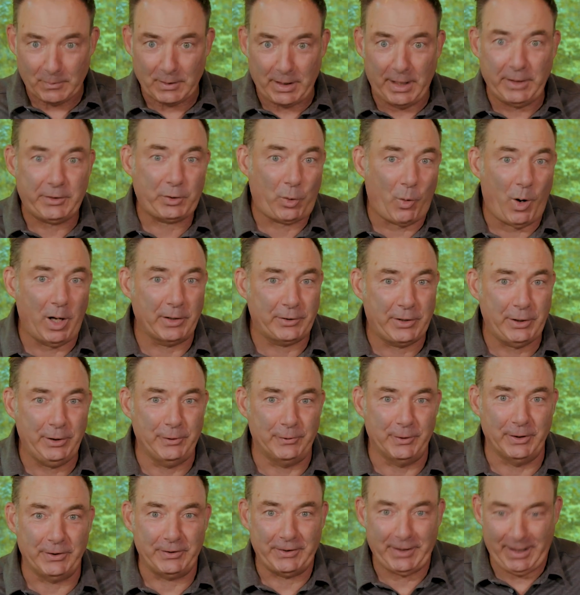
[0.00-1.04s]
it's
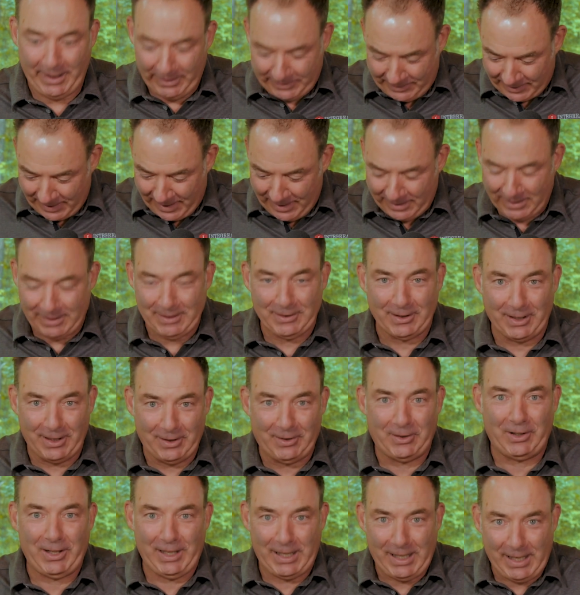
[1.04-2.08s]
quantuvus. It
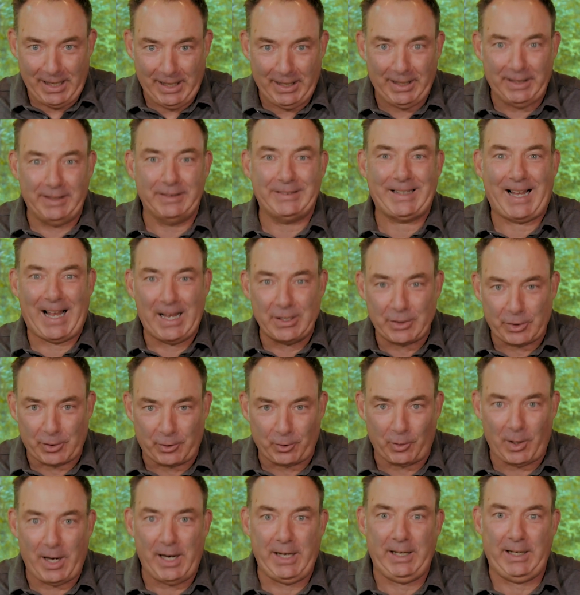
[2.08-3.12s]
literally is as
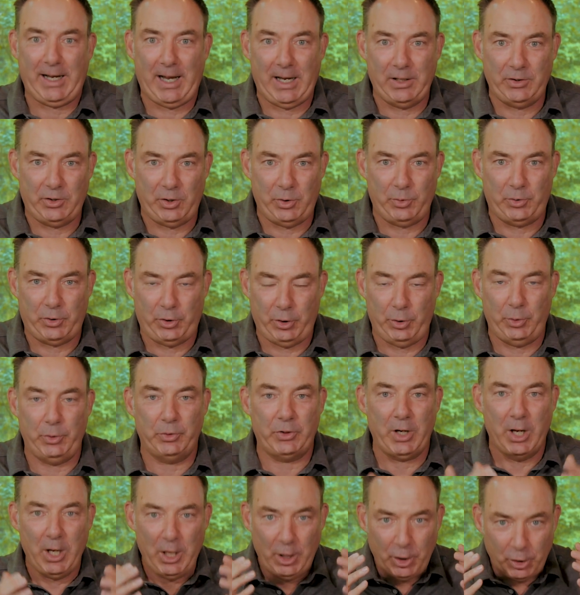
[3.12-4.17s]
great as you
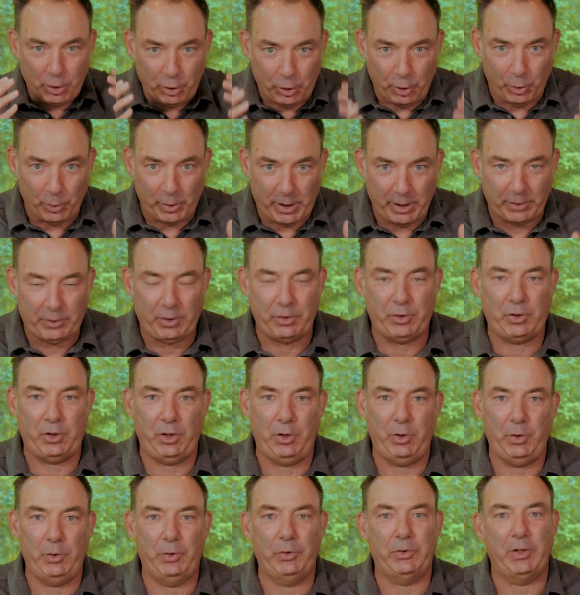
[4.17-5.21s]
choose. You get to
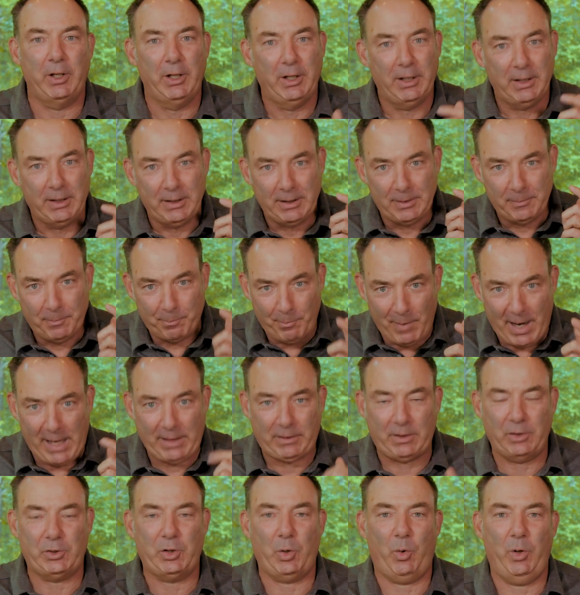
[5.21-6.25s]
choose.
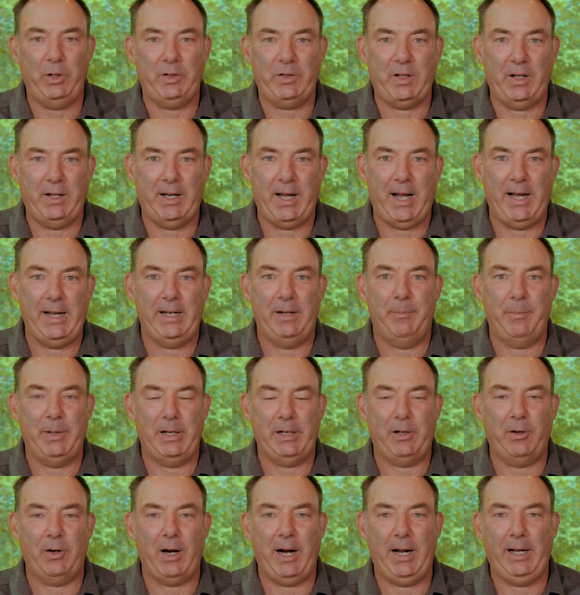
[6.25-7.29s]
Make the choice today to
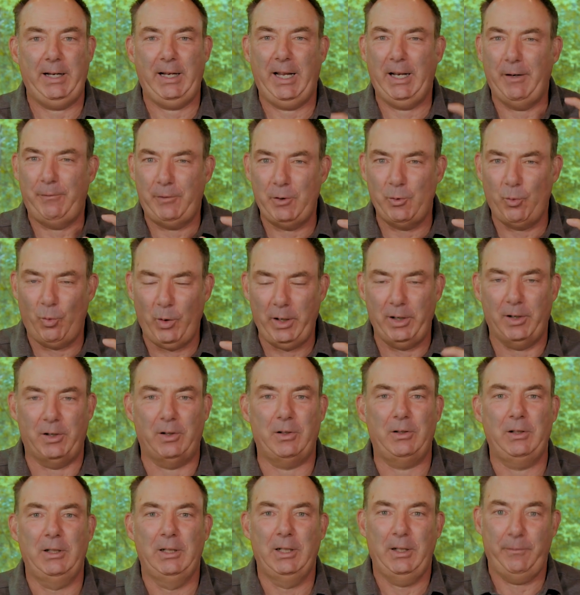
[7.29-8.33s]
be great. And if
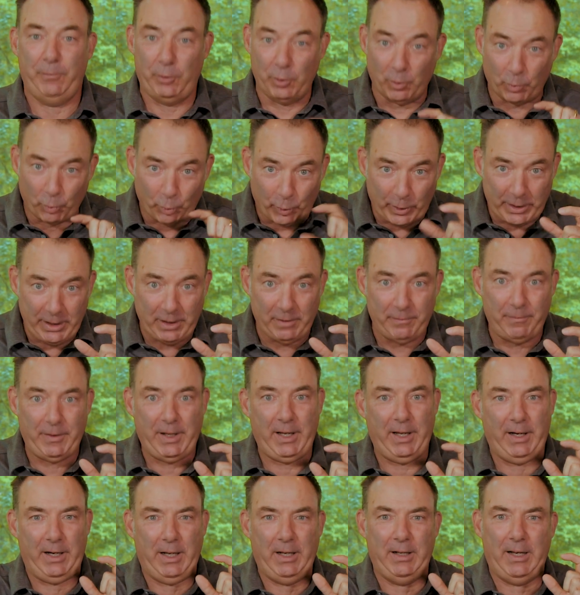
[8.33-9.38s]
you'll
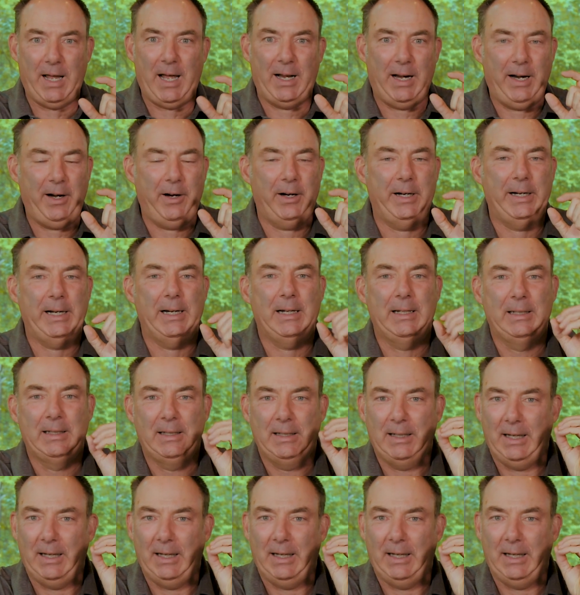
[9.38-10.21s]
reinvent in that area,